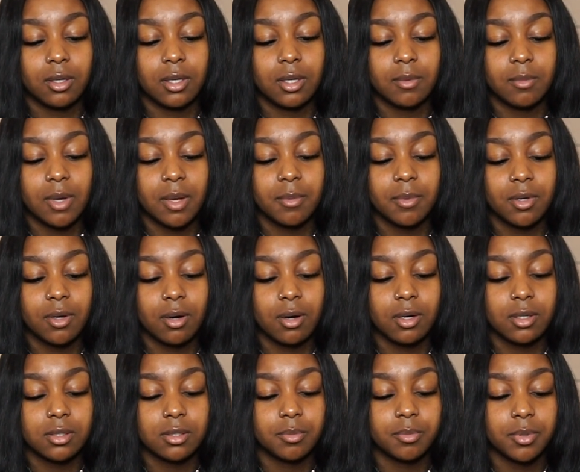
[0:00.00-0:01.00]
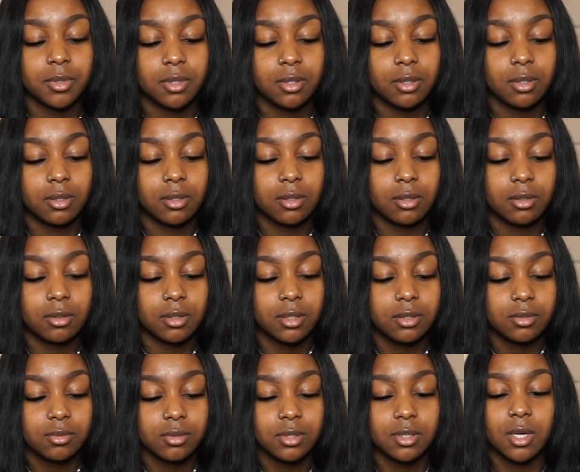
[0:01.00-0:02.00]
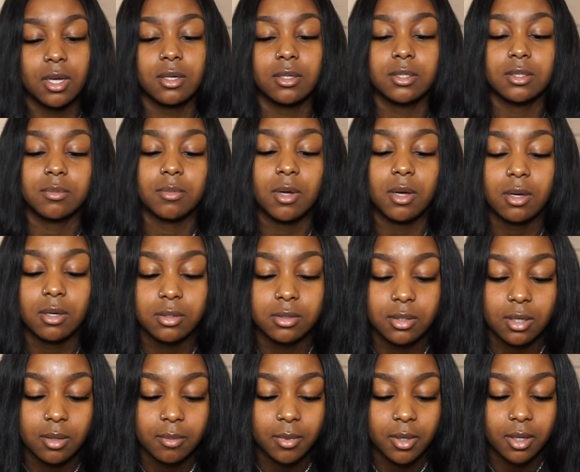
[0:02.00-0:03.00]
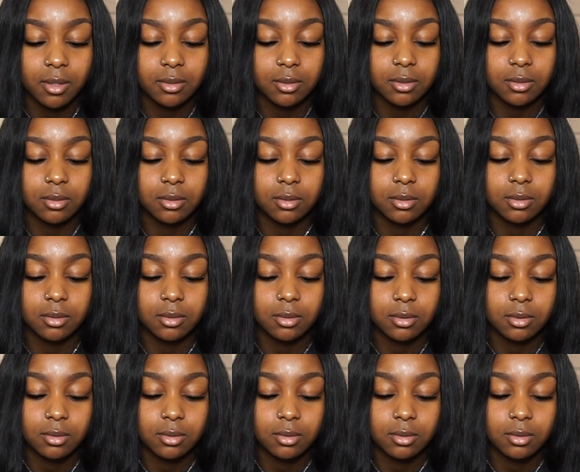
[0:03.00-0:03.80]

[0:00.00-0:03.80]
It might be hard to put it. This one's kind of small, so I might have to